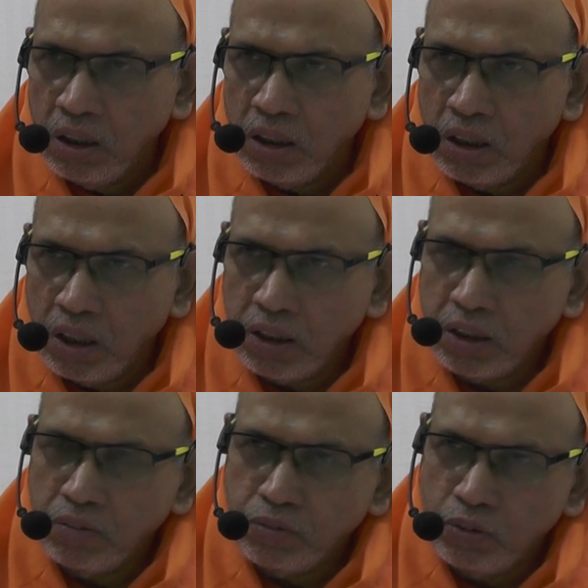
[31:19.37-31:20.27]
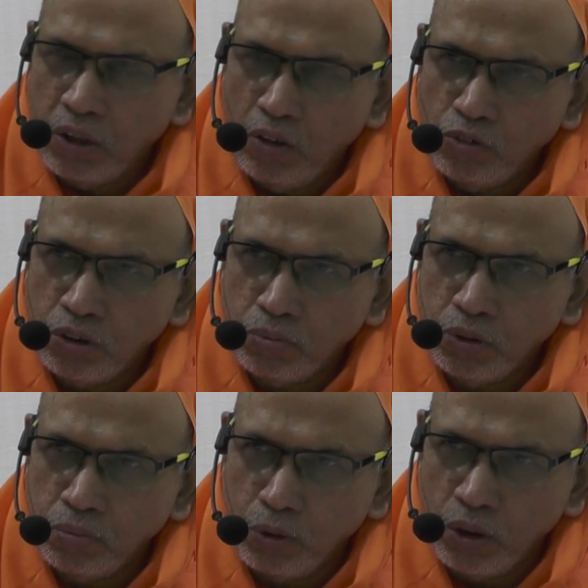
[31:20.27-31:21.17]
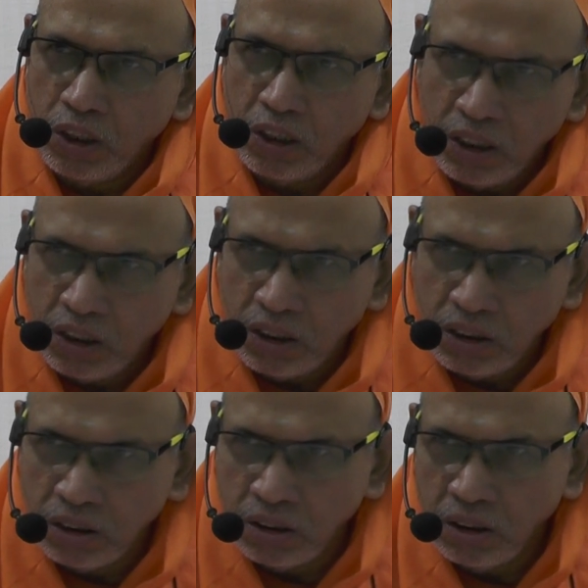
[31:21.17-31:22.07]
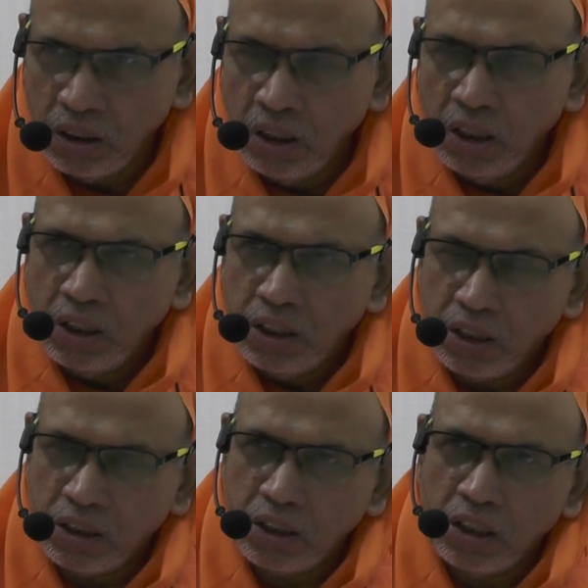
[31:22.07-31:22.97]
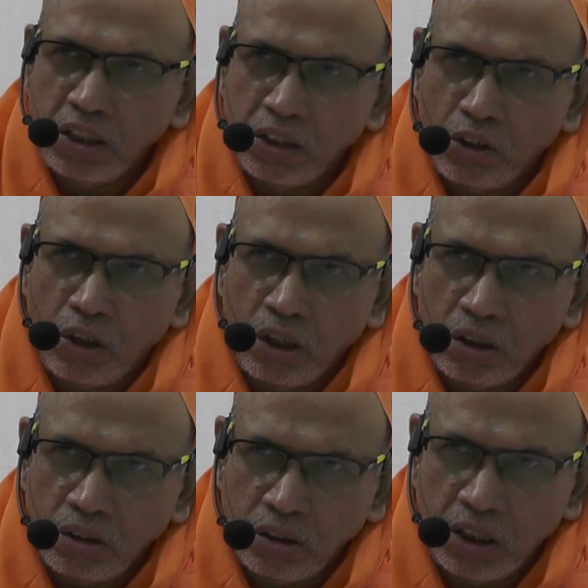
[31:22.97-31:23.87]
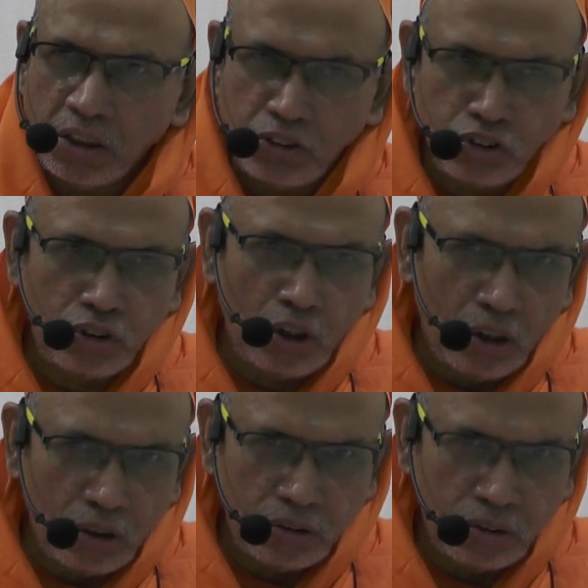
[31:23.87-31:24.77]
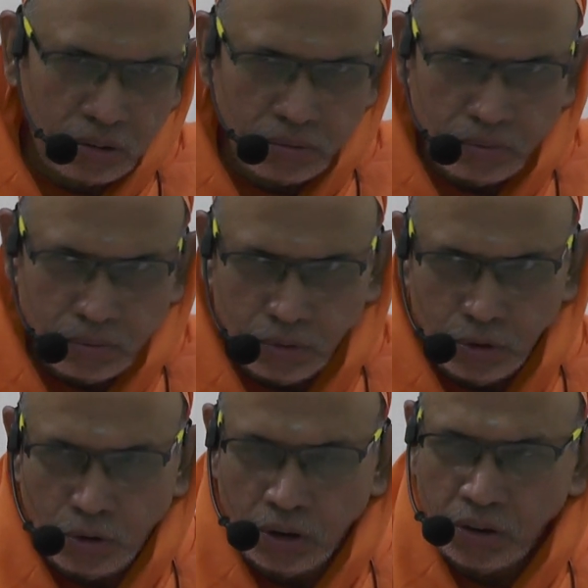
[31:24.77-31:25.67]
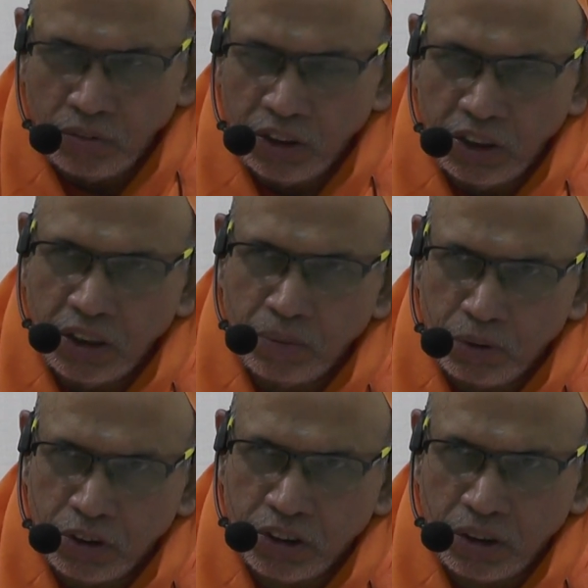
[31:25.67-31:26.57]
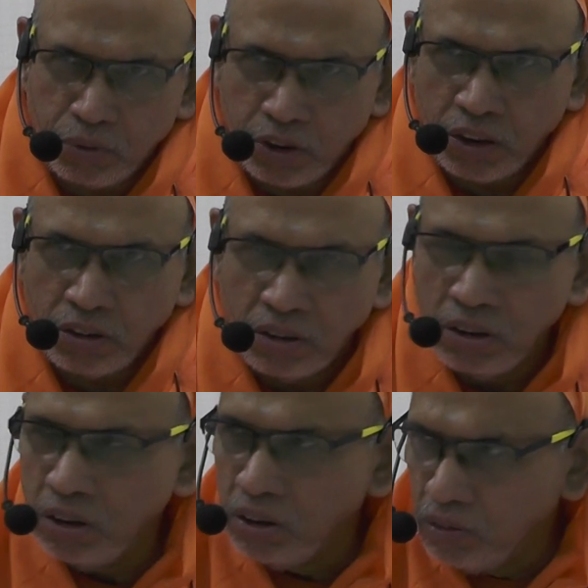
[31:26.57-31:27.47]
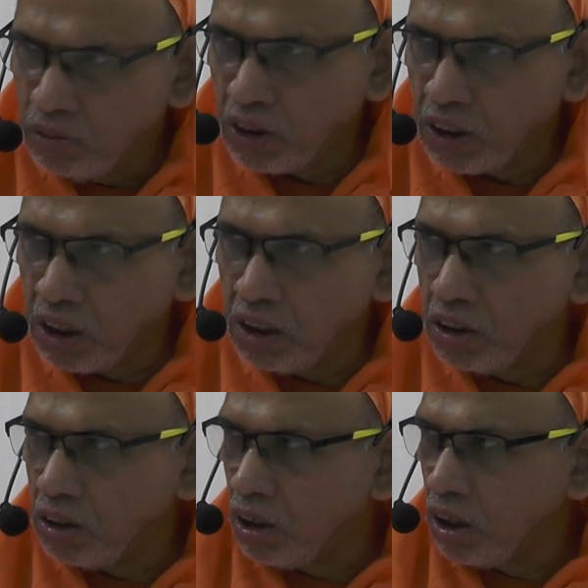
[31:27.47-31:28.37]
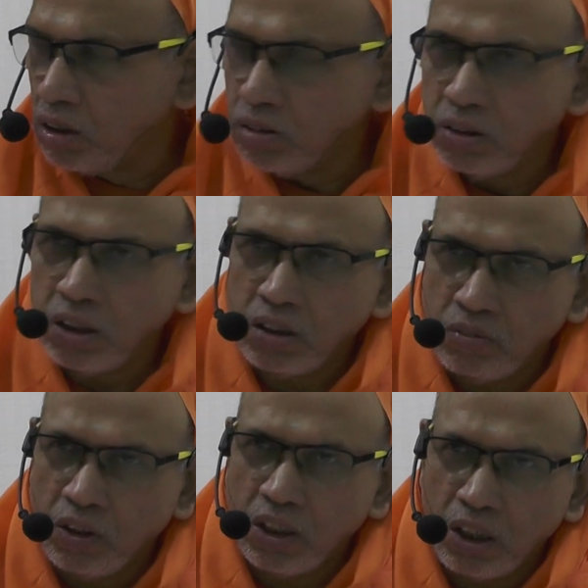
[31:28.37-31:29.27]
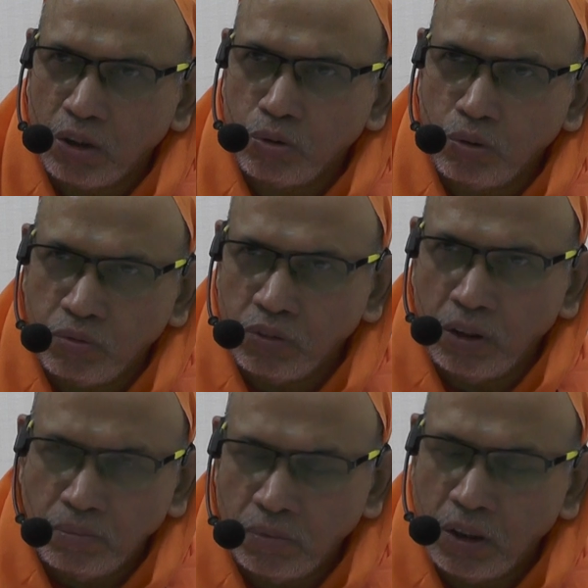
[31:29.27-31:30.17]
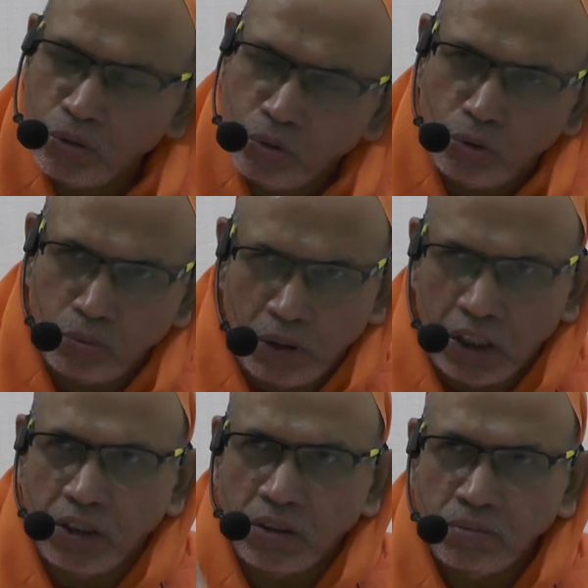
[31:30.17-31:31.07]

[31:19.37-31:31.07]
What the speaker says: Like if you have some simple headache, take Tylenol. There it starts. You don't even need a prescription for Tylenol. Take one or two of them and go to bed.